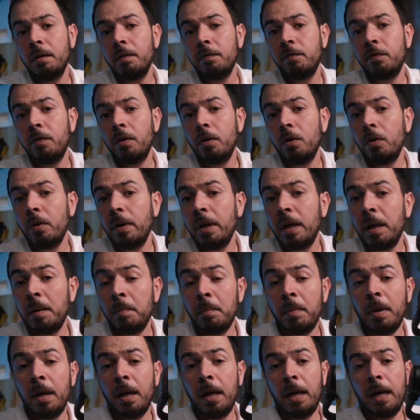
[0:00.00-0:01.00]
follow
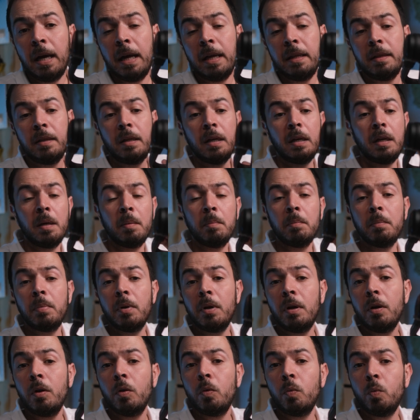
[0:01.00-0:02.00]
him, and the
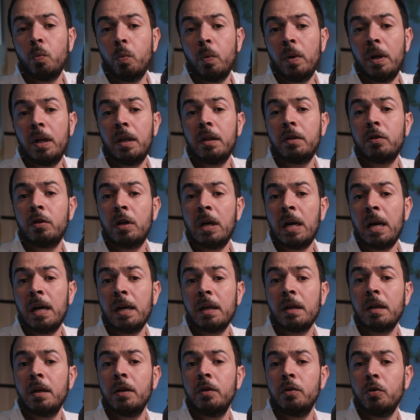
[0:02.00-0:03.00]
gimbal will
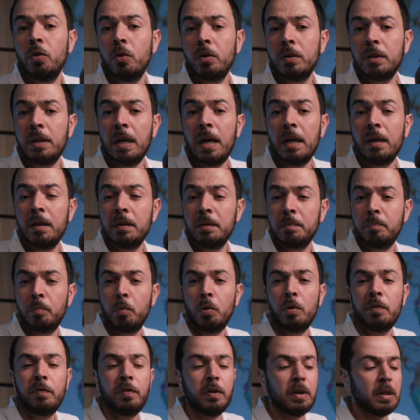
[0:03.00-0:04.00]
track your talent
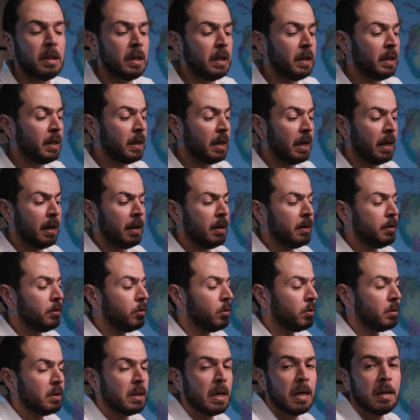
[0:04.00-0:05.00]
perfectly and
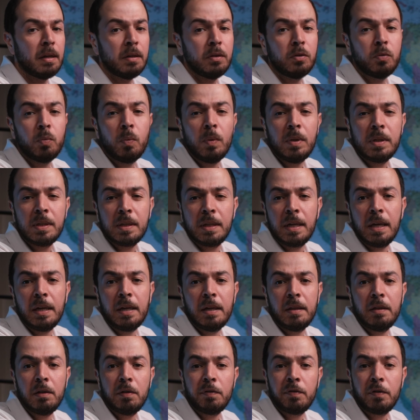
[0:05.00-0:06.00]
your talent will stay
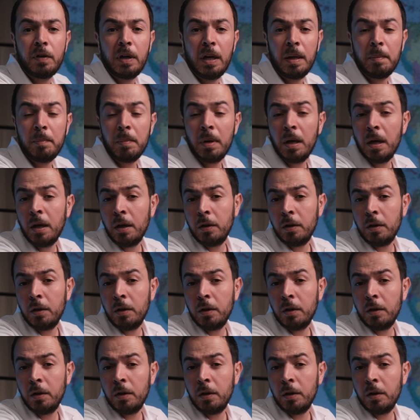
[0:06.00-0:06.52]
in the frame